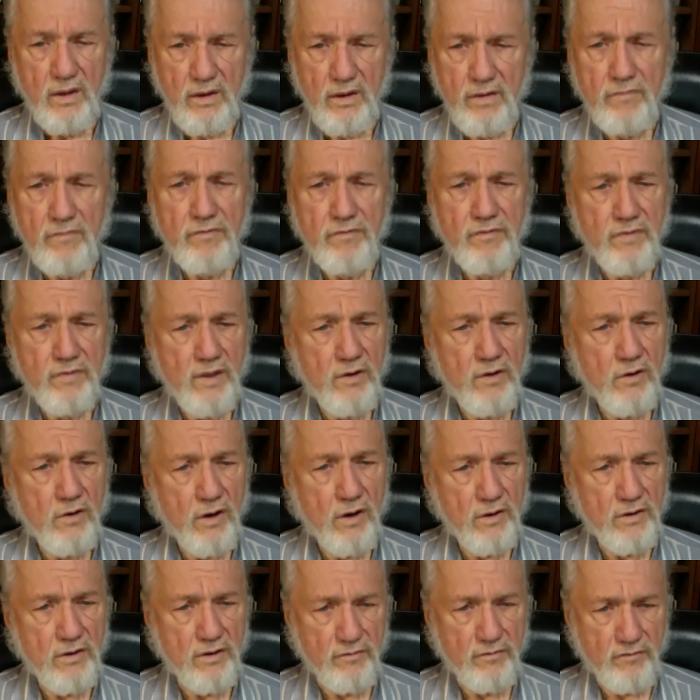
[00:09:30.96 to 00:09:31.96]
If there
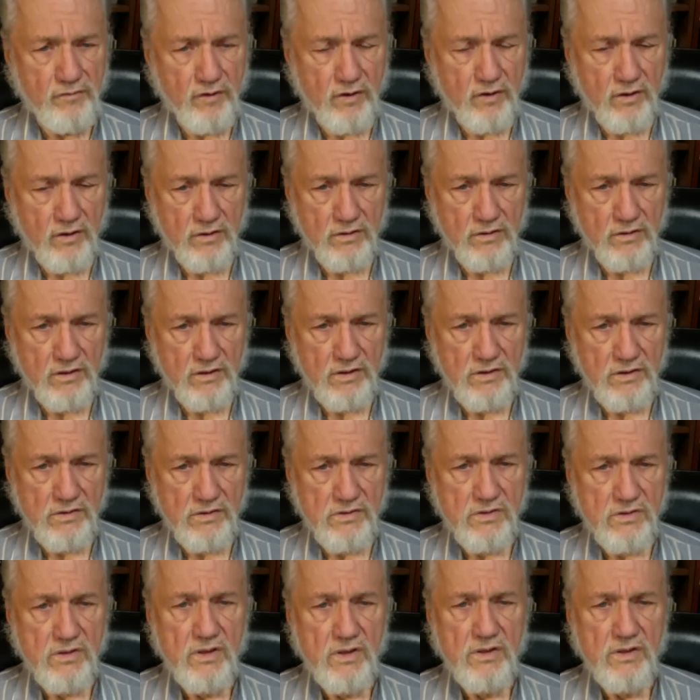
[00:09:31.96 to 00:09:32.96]
are
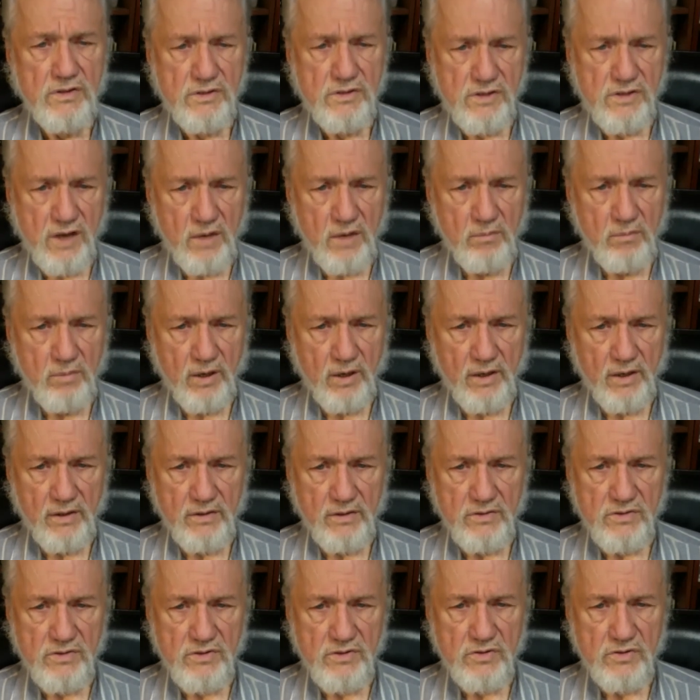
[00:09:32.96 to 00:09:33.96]
difficulties,
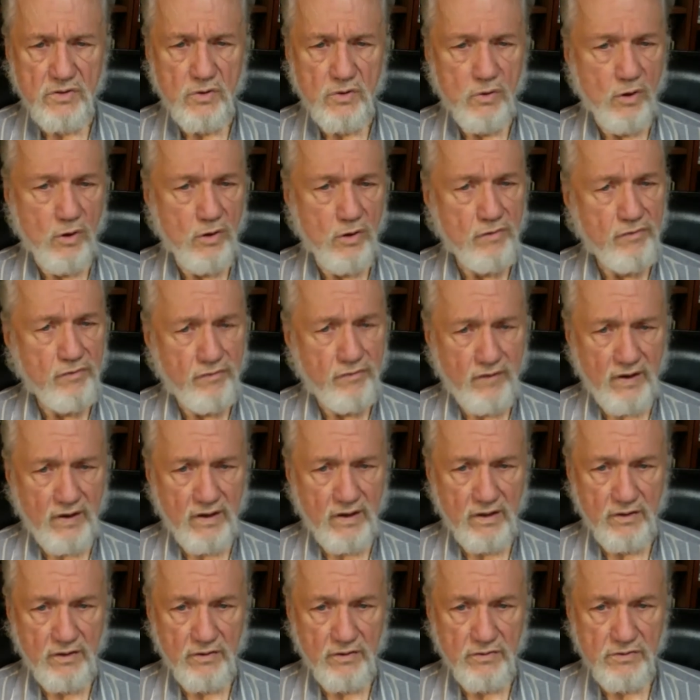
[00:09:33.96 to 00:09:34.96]
stumblings, or
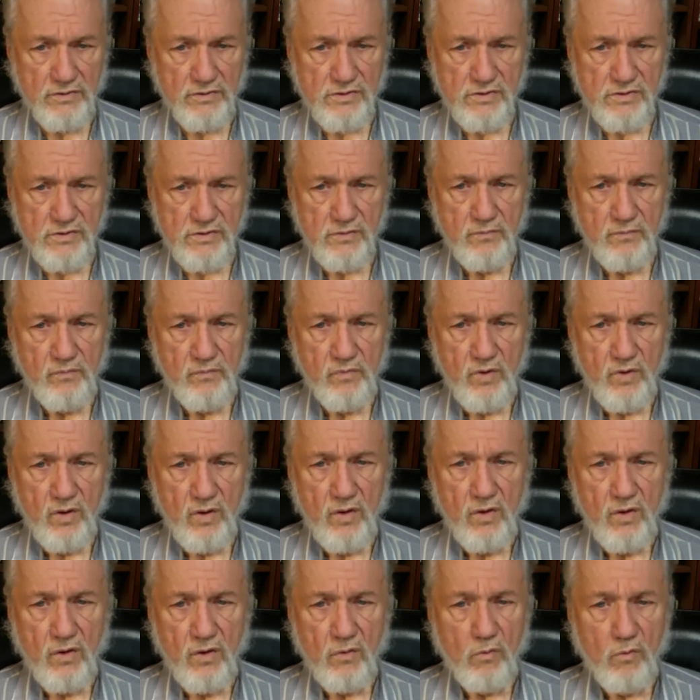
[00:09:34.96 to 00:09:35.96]
failures,
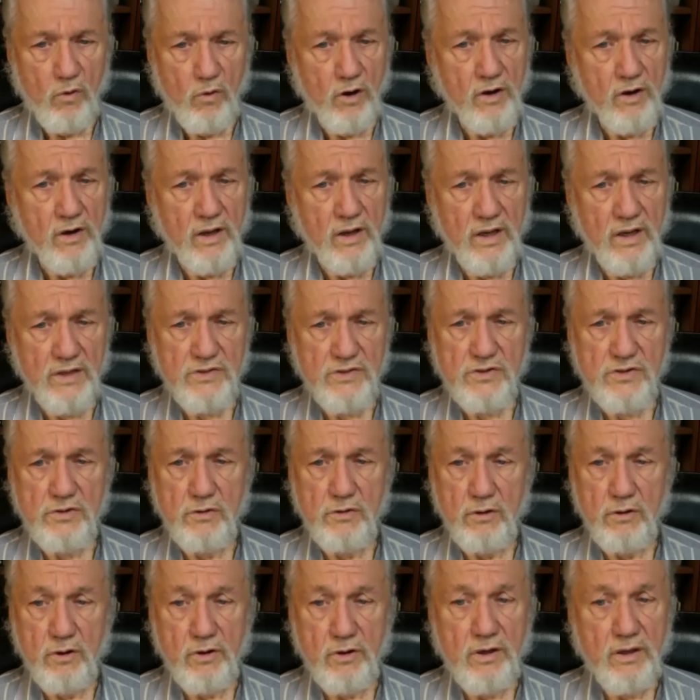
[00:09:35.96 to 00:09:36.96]
one has
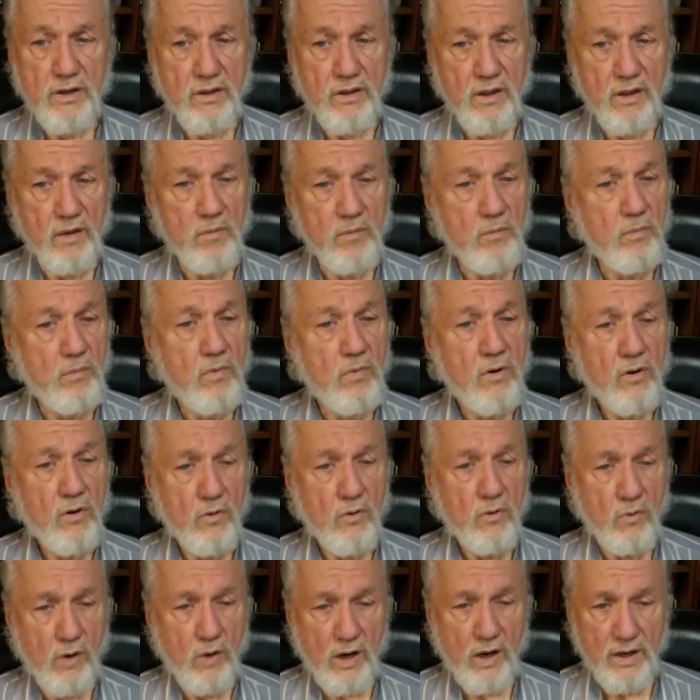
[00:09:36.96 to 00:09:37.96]
to look at them
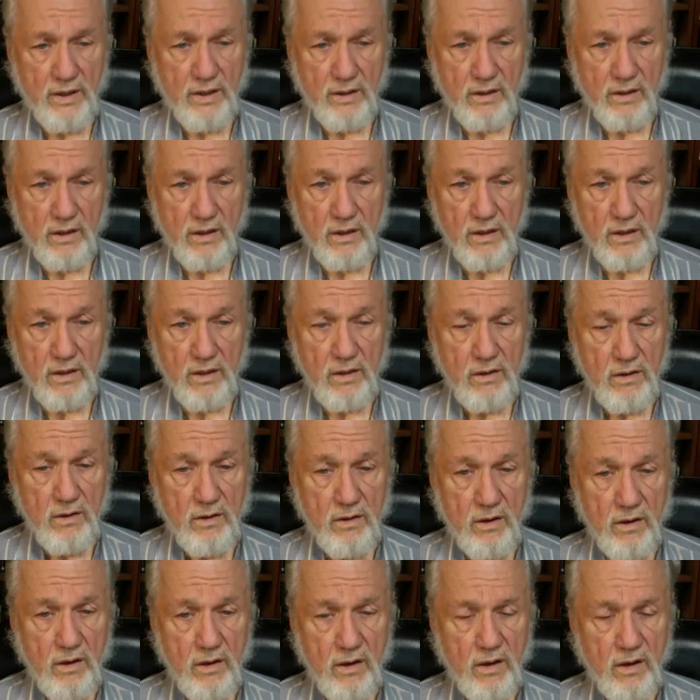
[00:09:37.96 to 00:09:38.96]
quietly
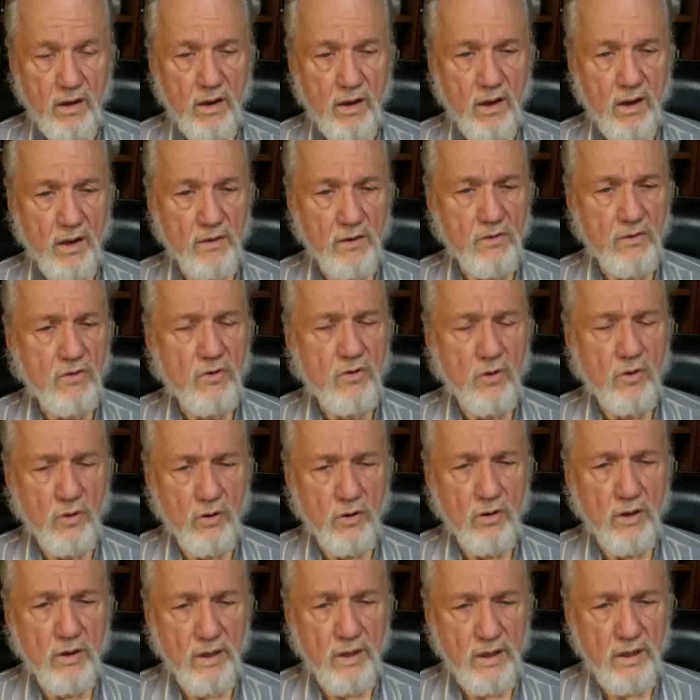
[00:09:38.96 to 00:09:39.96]
and
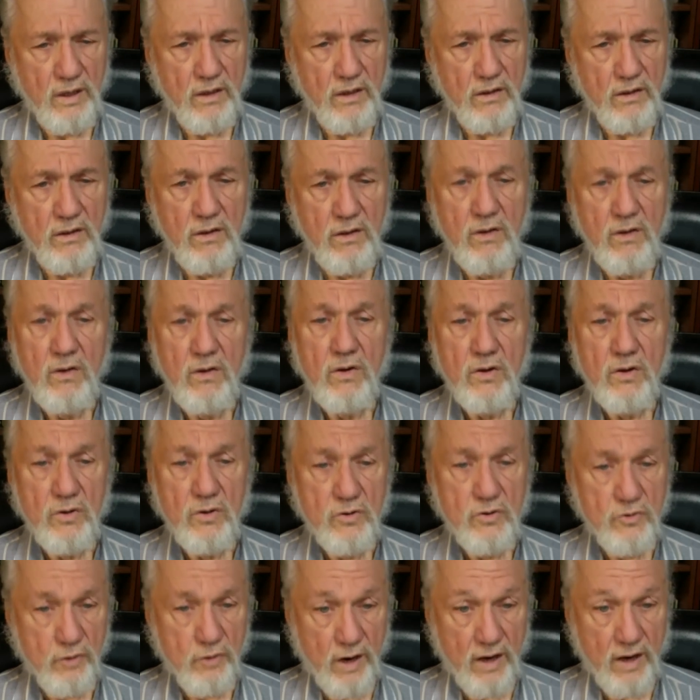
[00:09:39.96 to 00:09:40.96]
call in
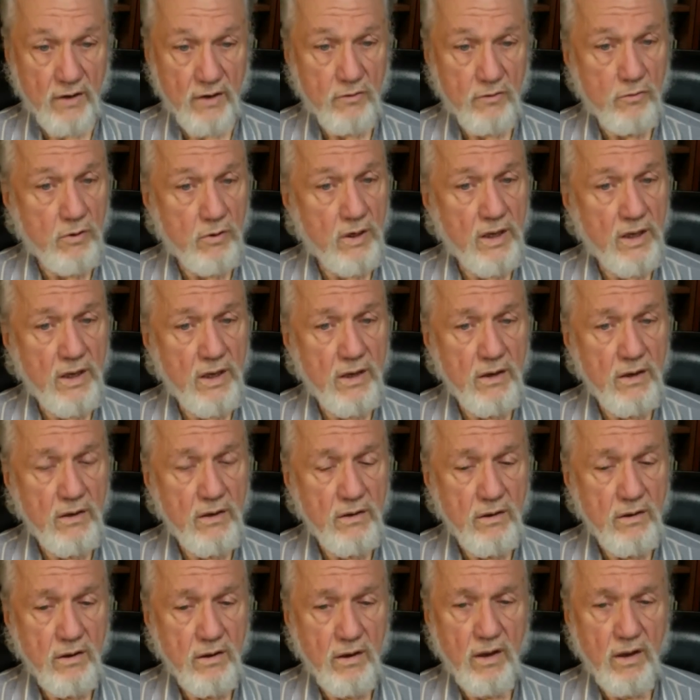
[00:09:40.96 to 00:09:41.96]
tranquilly
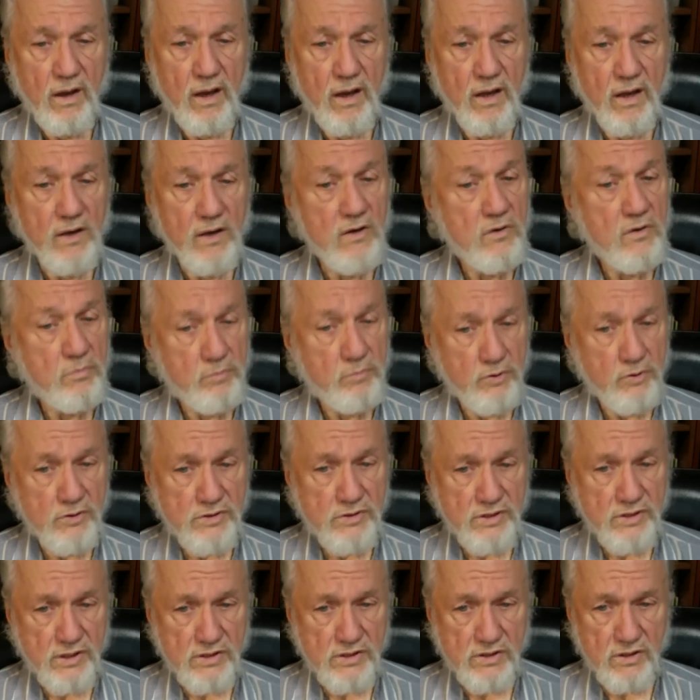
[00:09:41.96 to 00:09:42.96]
and
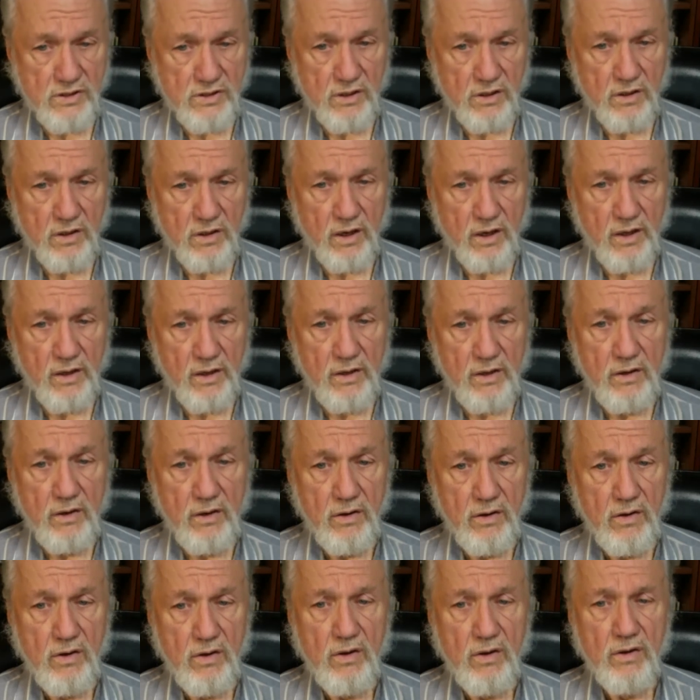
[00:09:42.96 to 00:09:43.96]
persistently
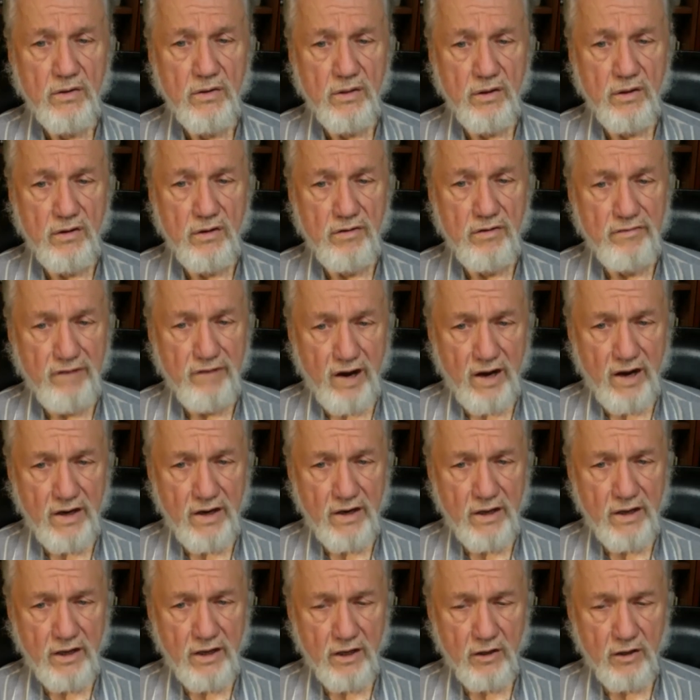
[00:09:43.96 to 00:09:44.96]
the
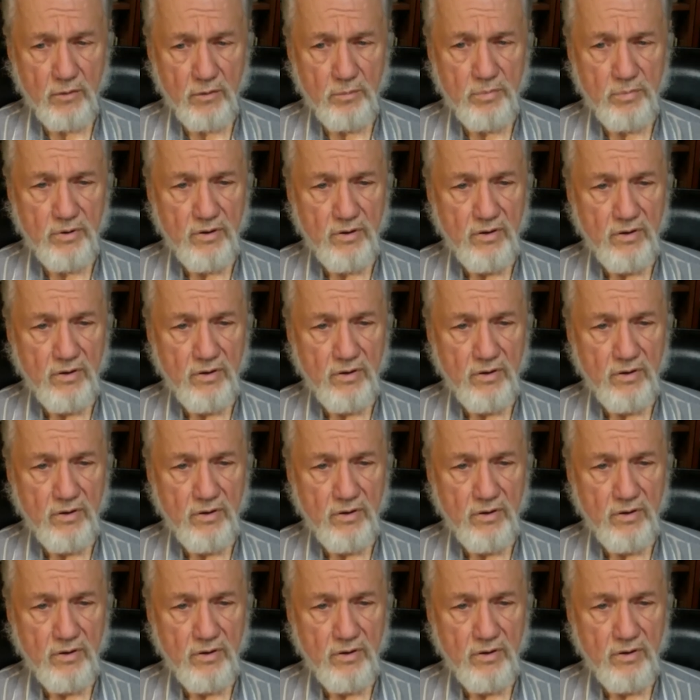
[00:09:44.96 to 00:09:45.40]
divine help